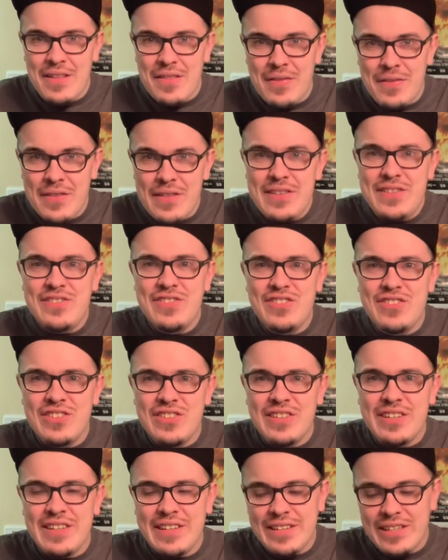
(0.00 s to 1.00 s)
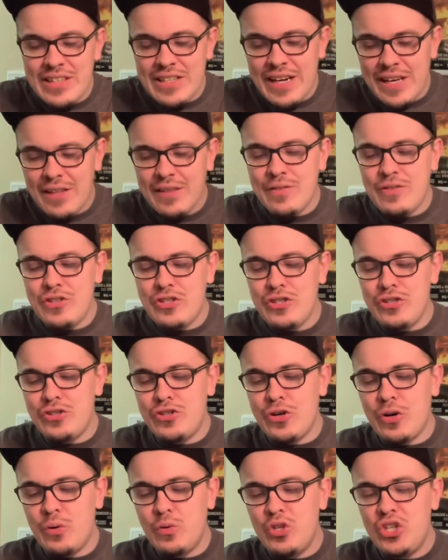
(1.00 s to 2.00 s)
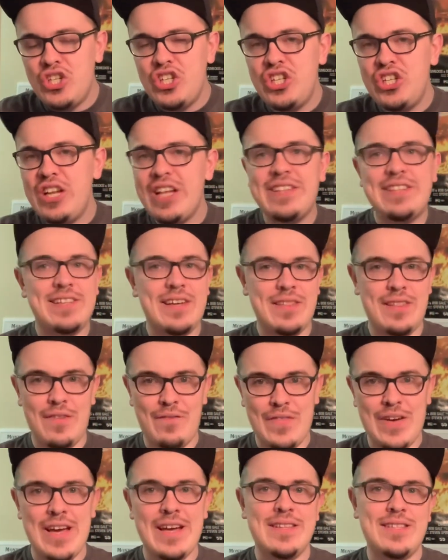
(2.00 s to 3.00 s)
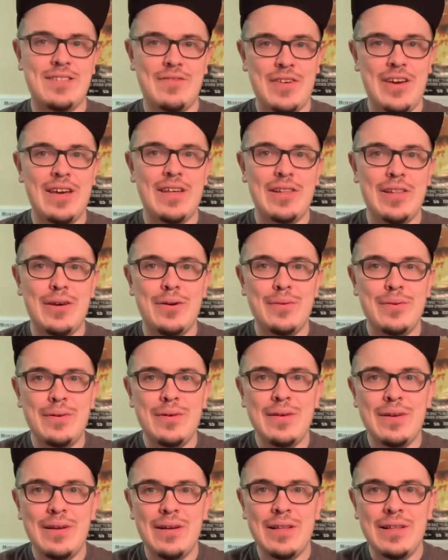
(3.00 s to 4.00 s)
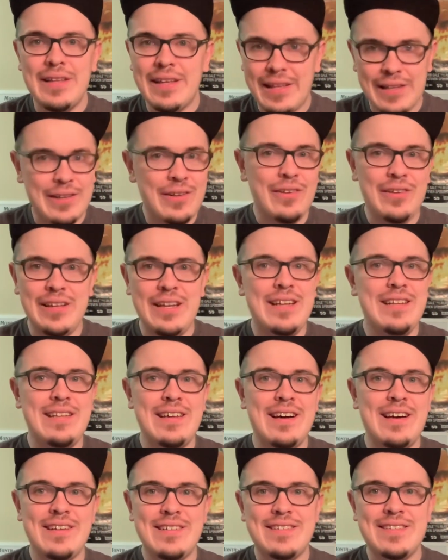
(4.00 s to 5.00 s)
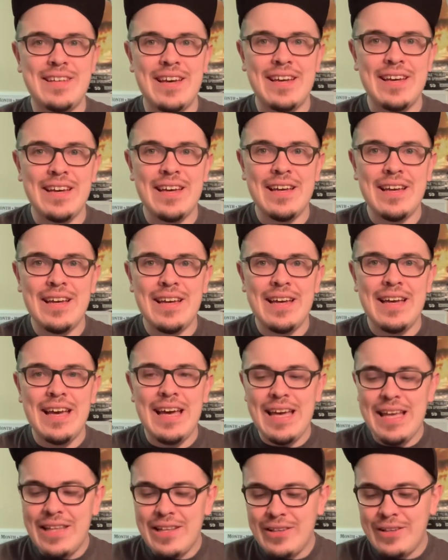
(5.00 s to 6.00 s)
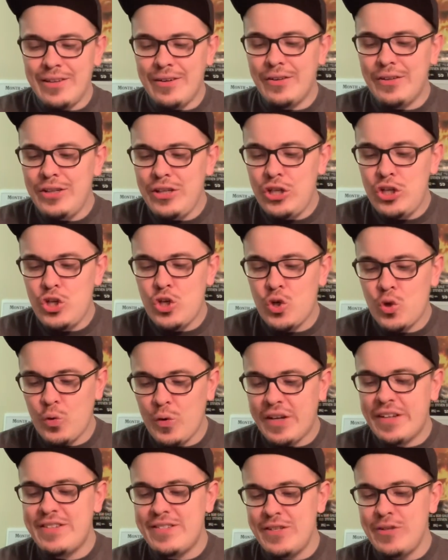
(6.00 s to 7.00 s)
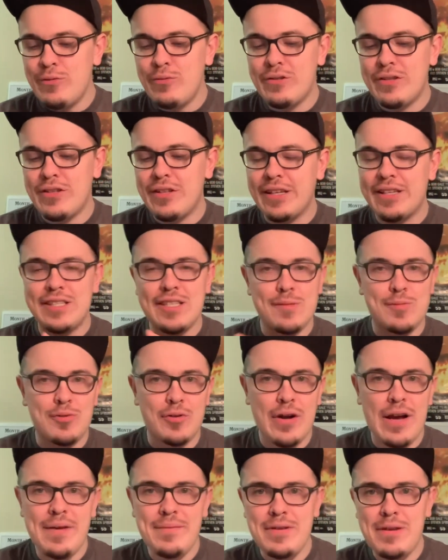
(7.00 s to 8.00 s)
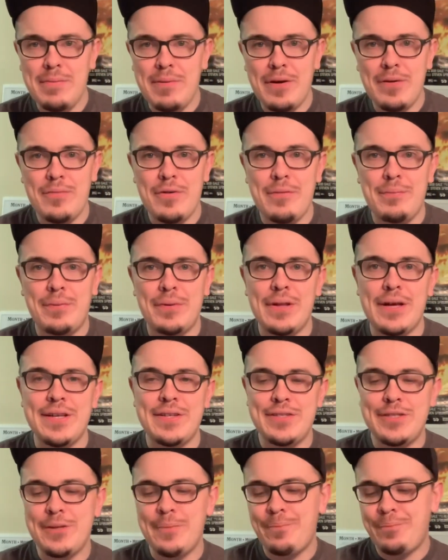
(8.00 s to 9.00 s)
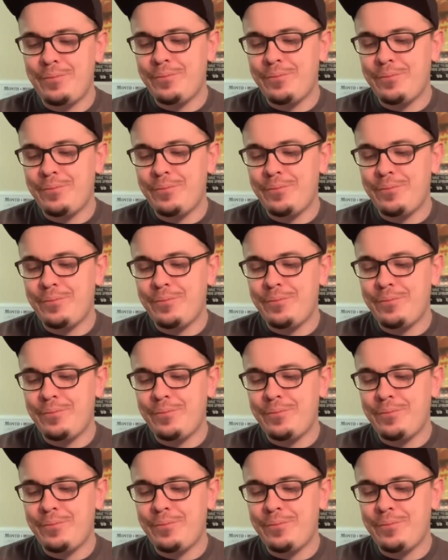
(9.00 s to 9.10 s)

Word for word: This television show shits on the fans of Halo. Like literally, it does. Like it literally tricks you into like subscribing to Paramount Plus